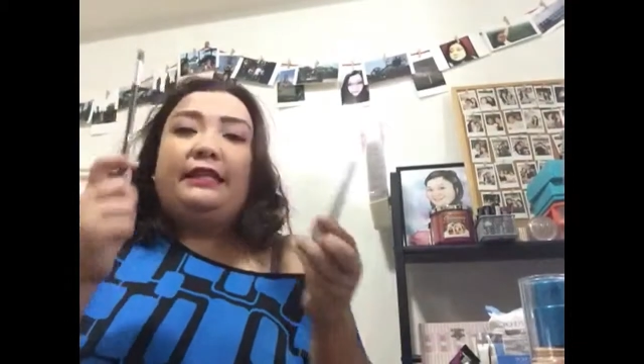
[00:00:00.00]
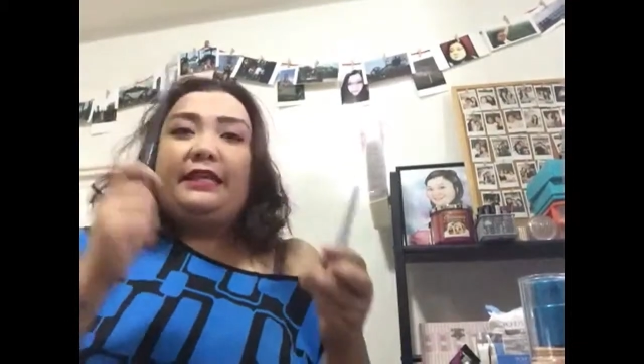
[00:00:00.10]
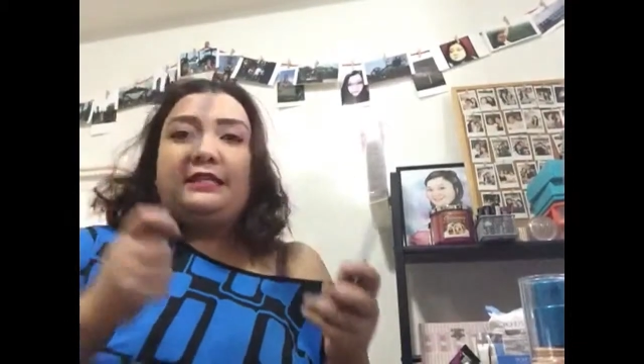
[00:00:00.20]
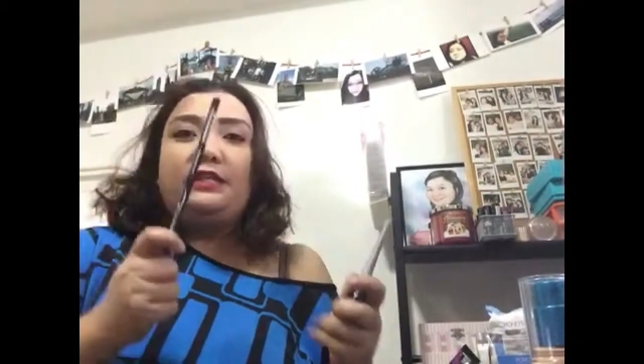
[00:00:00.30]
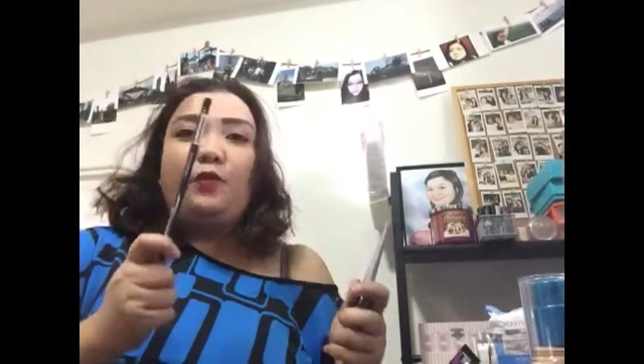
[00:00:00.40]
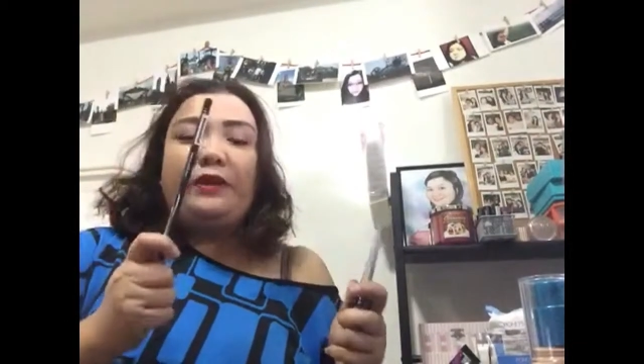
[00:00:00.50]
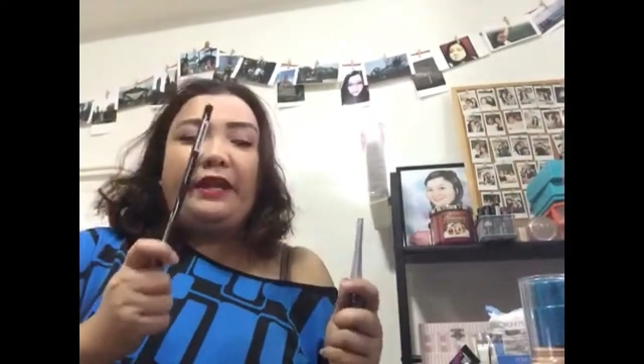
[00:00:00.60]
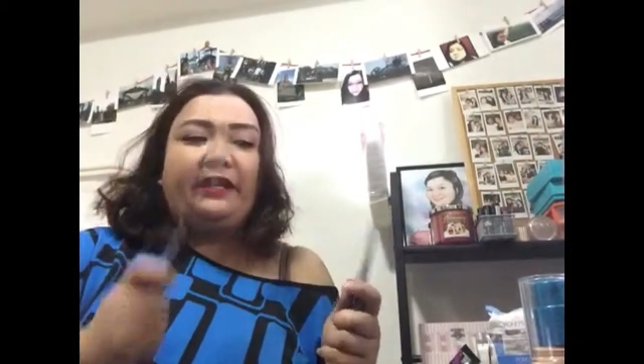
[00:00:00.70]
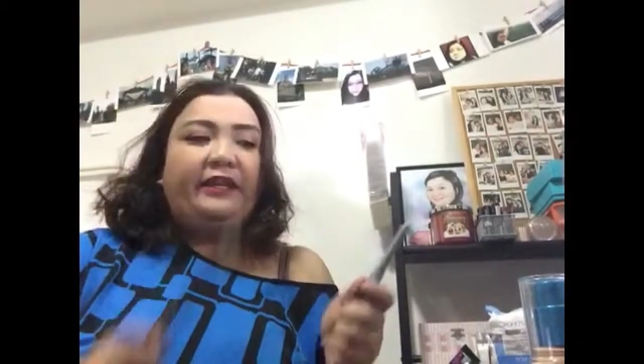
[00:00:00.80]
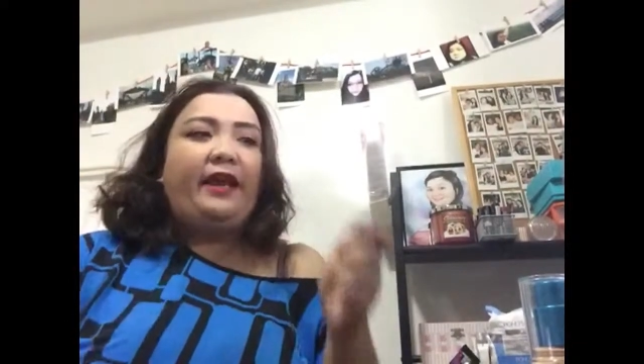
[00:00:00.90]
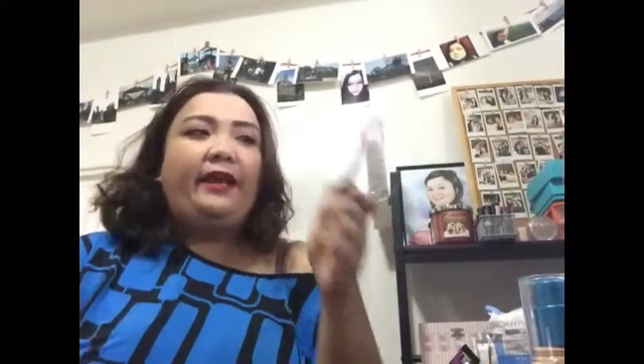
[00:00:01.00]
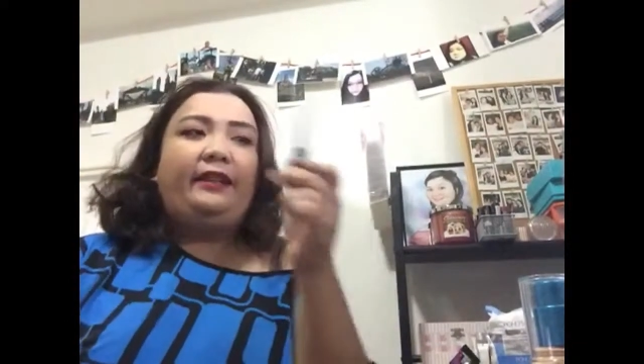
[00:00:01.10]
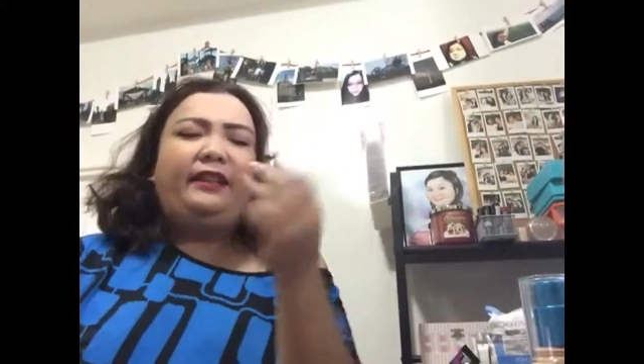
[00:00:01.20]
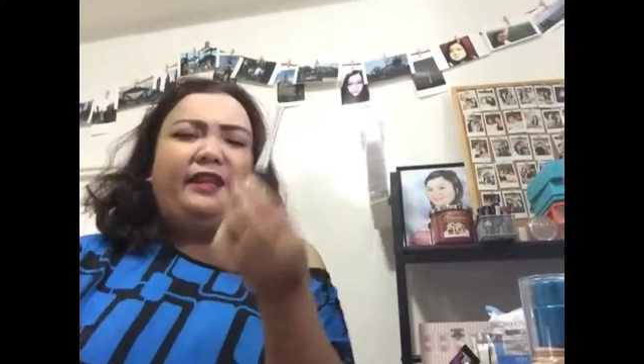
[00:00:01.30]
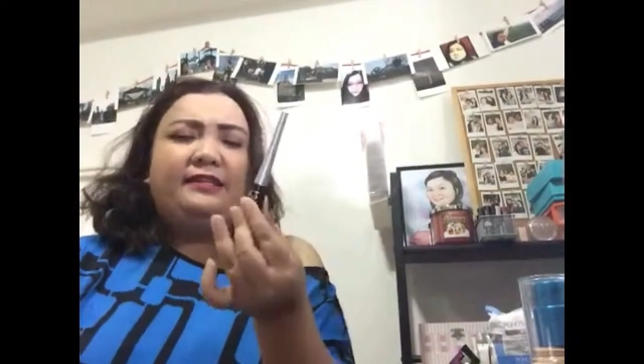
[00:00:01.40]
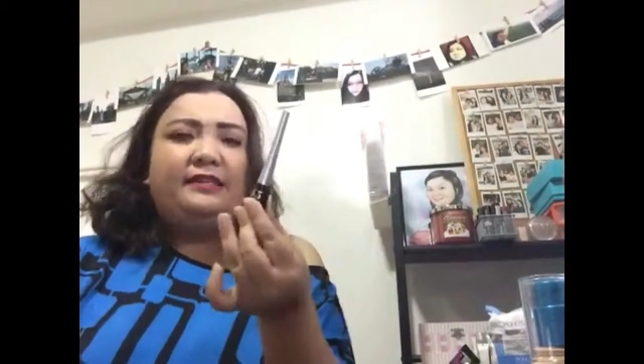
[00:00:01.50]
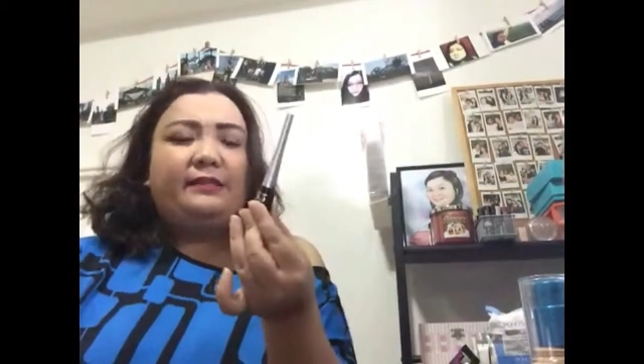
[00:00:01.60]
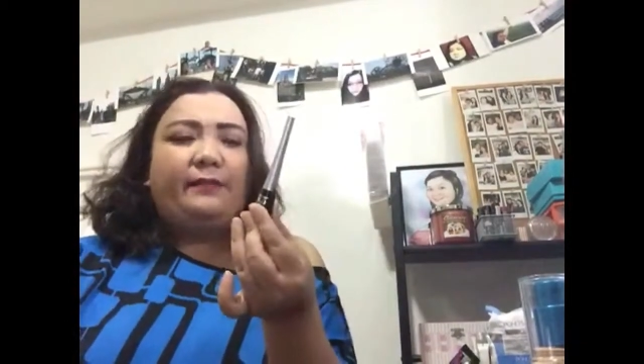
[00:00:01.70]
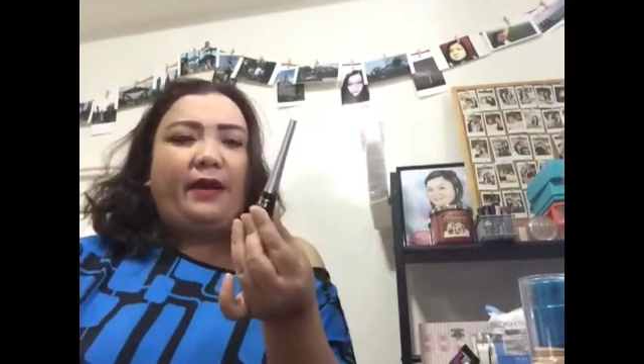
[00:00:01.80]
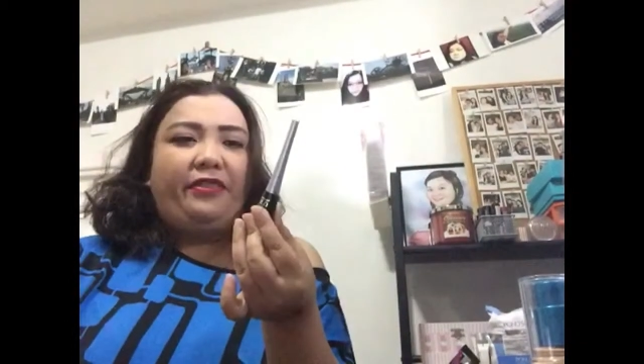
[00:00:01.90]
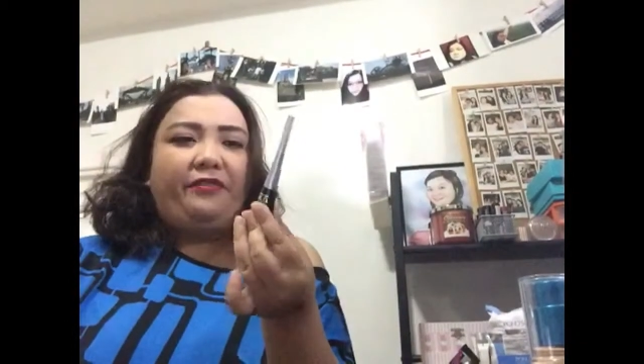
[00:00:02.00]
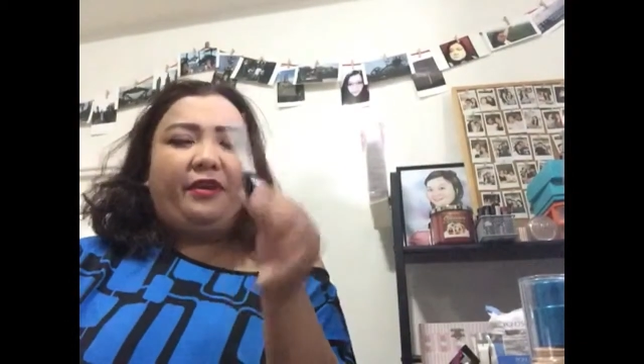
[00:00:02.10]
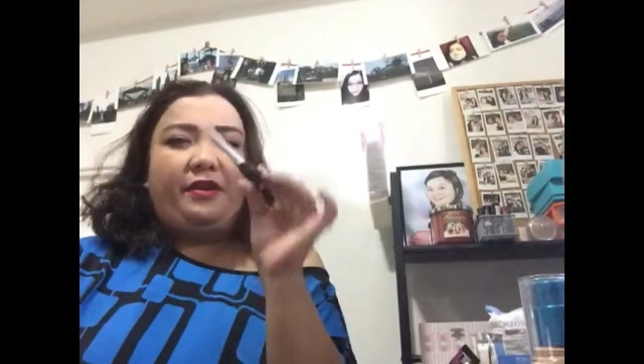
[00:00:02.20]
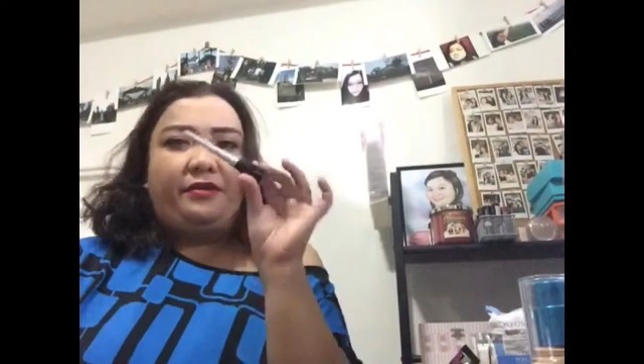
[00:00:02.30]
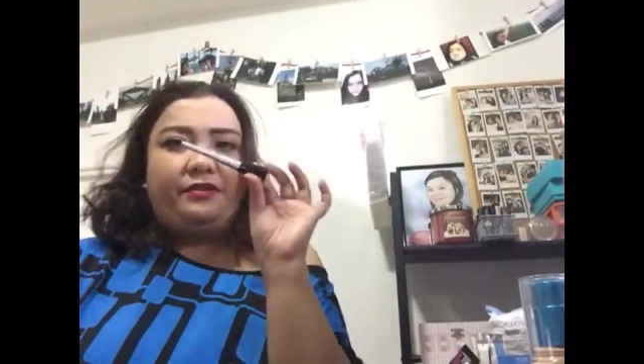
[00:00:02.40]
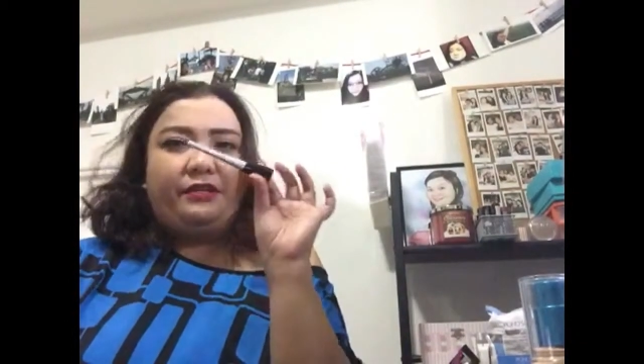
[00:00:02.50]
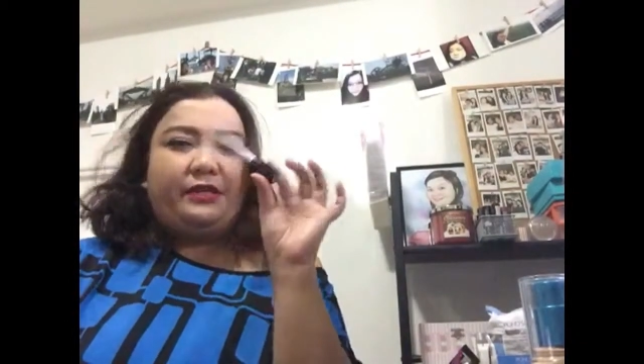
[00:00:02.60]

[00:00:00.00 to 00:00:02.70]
this is $199. This is about $300.